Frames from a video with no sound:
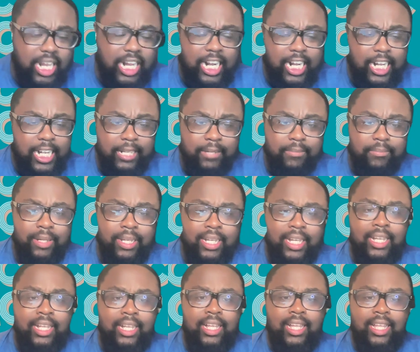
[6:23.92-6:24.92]
um,
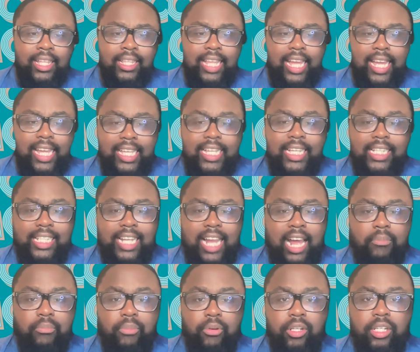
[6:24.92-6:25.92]
that he has
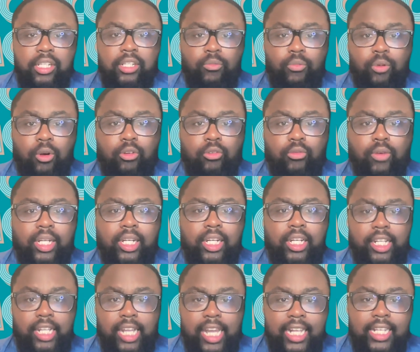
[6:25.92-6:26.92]
not broken the world
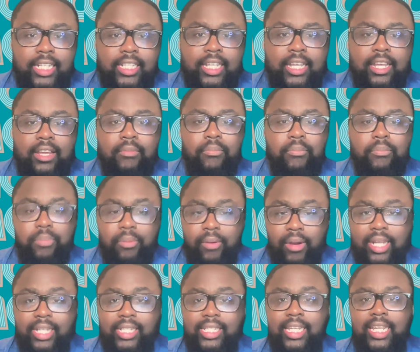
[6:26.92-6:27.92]
record yet
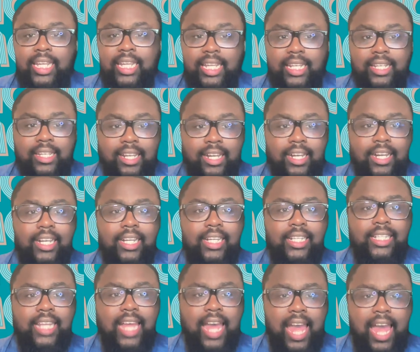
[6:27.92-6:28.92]
but he
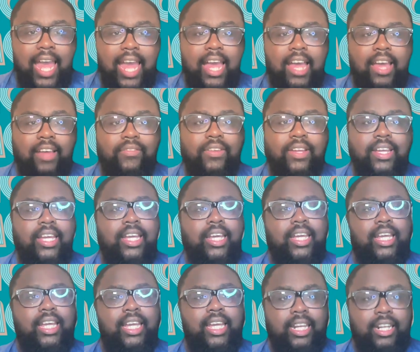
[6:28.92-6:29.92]
does have
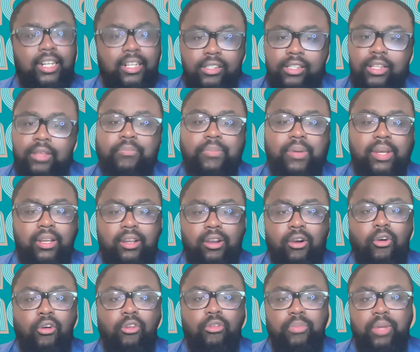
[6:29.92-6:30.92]
an Olympic
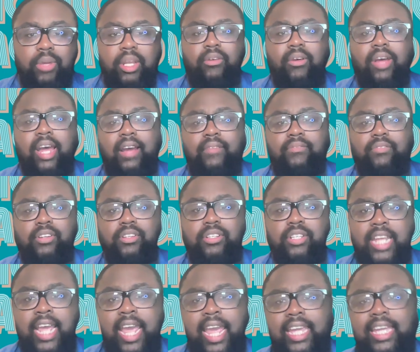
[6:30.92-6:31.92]
gold medal after
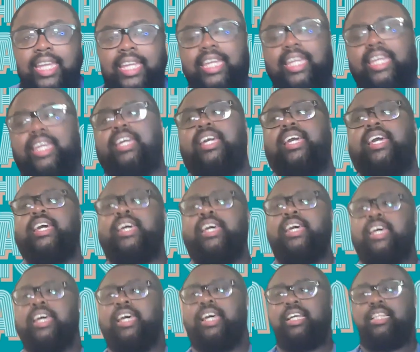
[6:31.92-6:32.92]
taking
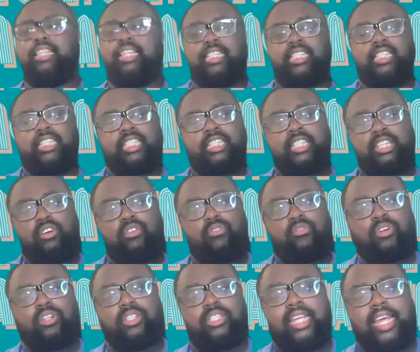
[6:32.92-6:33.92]
the
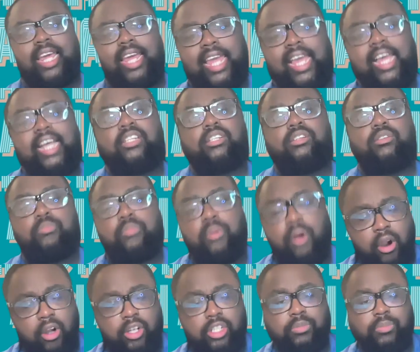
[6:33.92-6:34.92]
silver to Hansle
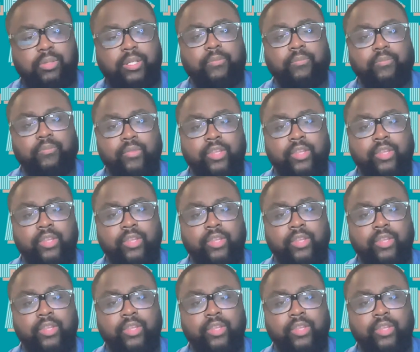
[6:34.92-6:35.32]
Parchment